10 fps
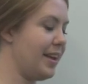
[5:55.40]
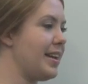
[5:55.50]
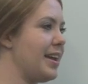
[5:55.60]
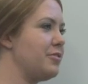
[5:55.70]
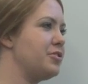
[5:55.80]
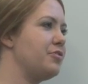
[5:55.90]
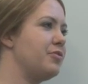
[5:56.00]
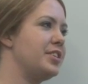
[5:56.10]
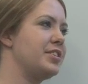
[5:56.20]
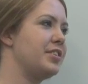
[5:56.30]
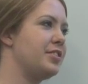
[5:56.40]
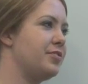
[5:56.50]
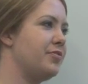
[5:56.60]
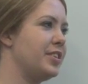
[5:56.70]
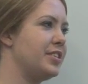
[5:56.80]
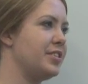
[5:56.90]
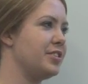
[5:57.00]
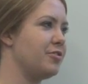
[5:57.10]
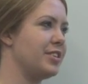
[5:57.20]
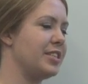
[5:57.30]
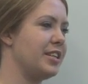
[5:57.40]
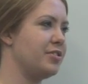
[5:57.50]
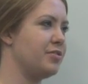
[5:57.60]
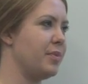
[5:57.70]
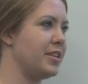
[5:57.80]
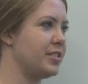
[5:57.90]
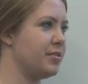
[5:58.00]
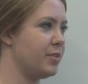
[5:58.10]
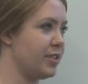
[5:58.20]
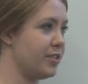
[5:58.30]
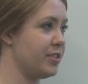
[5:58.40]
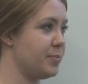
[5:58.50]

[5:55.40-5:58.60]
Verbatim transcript: And how does your research fit into translational medicine within the